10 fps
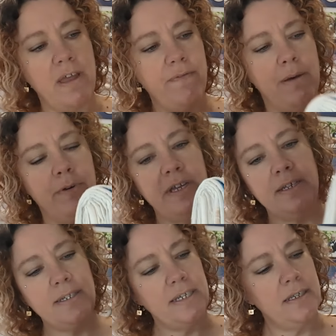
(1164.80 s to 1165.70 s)

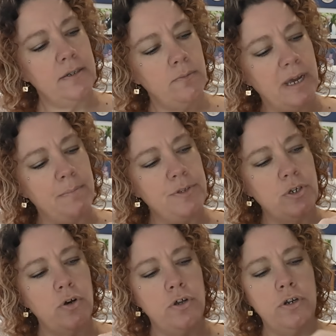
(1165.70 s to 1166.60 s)
fabrics is wrapped
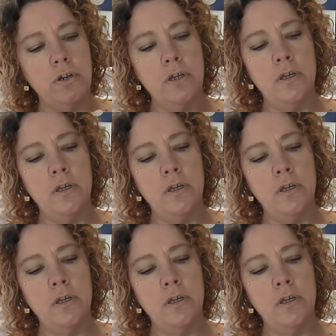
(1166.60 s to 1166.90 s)
on